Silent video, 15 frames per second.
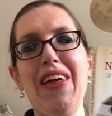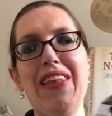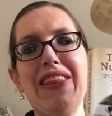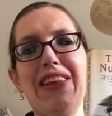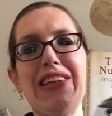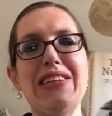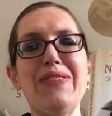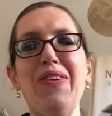
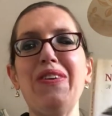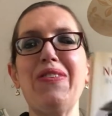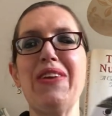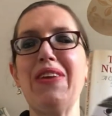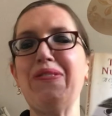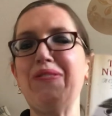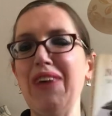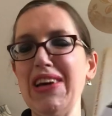This is probably one of
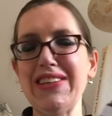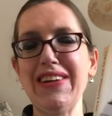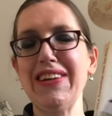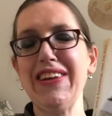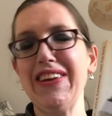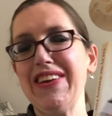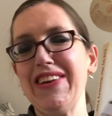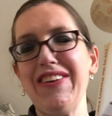the best,
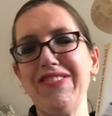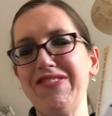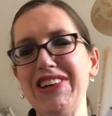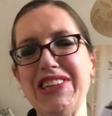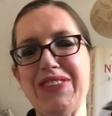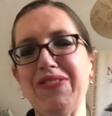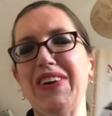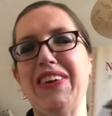another
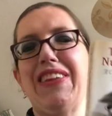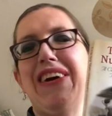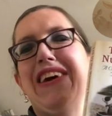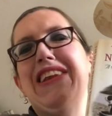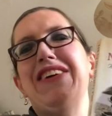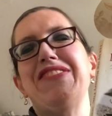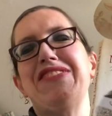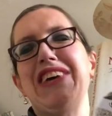non-fiction book that I
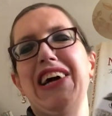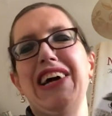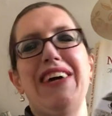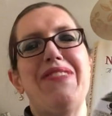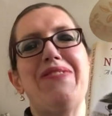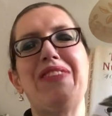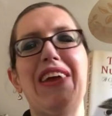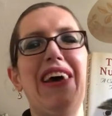loved.
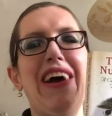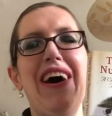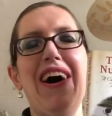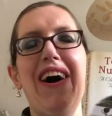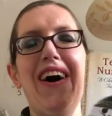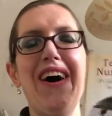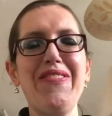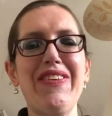
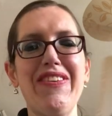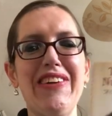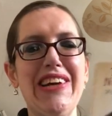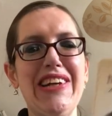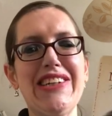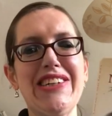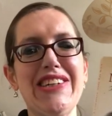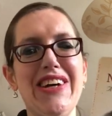I'm giving it
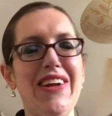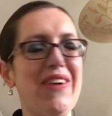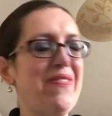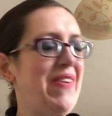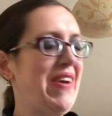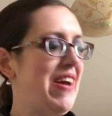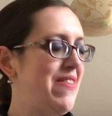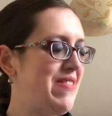to Charlotte,
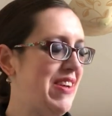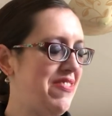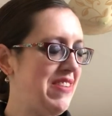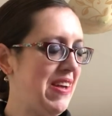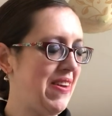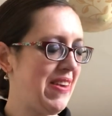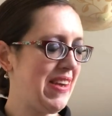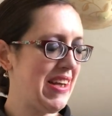but I'm
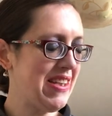definitely...